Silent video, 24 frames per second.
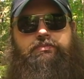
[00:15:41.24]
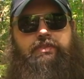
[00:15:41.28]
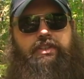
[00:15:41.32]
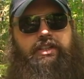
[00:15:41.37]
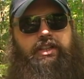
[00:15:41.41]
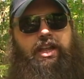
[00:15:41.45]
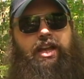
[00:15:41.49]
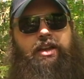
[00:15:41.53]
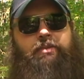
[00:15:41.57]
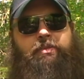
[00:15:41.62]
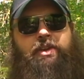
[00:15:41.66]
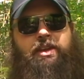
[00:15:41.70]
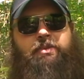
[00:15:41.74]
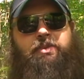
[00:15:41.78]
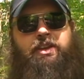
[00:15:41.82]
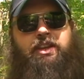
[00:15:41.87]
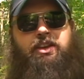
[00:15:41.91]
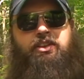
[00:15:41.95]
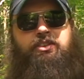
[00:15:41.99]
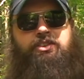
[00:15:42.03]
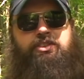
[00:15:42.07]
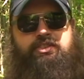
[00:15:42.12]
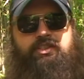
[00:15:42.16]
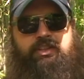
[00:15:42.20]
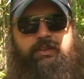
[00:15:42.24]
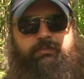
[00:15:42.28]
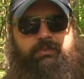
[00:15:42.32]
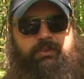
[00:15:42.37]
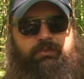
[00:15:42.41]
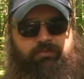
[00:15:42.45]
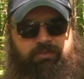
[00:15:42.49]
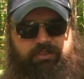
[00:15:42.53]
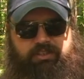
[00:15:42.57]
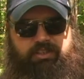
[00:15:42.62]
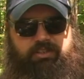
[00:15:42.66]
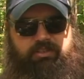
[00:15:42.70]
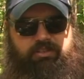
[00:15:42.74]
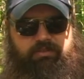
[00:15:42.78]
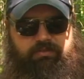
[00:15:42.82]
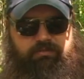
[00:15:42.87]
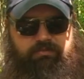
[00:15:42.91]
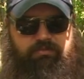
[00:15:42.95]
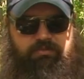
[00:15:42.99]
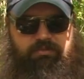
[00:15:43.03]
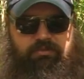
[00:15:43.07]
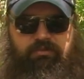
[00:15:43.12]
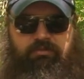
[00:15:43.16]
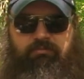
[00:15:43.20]
Glock may be onto something with
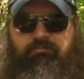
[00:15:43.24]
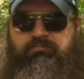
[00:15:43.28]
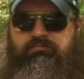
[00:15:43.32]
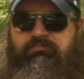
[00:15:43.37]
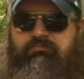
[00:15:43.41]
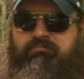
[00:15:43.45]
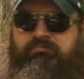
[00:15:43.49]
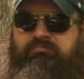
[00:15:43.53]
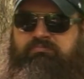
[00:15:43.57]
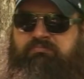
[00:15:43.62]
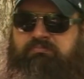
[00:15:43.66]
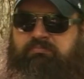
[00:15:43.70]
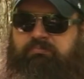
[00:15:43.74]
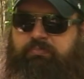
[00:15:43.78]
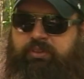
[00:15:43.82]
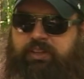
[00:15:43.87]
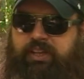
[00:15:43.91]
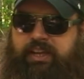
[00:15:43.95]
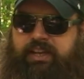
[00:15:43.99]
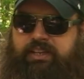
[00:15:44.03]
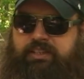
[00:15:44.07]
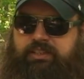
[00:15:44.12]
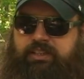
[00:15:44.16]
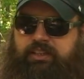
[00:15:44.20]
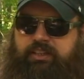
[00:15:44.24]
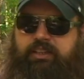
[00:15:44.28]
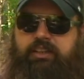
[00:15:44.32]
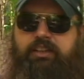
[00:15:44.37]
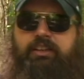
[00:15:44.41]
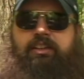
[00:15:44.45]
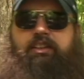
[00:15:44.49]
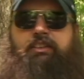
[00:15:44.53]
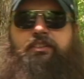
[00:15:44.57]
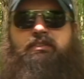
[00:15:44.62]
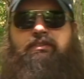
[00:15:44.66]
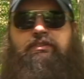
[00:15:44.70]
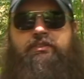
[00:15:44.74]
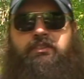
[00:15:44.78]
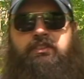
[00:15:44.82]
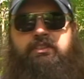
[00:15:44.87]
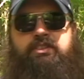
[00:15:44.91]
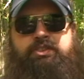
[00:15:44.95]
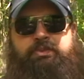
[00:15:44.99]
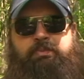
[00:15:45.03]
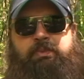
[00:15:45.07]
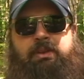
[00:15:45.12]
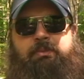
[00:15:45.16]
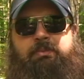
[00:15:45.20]
this plastic gun.
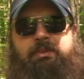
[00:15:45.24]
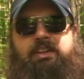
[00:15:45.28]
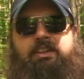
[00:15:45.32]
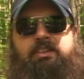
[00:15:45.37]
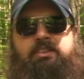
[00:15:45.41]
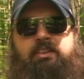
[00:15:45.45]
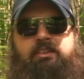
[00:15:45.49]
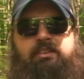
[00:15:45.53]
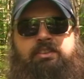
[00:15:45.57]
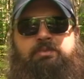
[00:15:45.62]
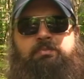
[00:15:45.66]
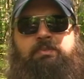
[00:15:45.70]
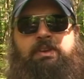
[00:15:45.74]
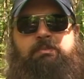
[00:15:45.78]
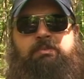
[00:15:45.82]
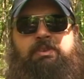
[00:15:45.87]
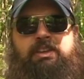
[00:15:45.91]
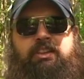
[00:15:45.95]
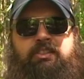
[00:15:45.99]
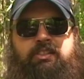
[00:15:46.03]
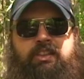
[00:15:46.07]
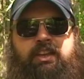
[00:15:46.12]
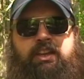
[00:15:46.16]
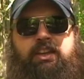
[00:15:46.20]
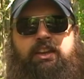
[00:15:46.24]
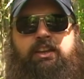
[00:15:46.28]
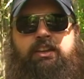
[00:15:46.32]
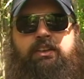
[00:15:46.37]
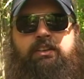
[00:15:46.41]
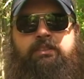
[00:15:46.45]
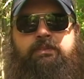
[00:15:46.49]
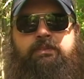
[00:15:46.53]
This may be a thing.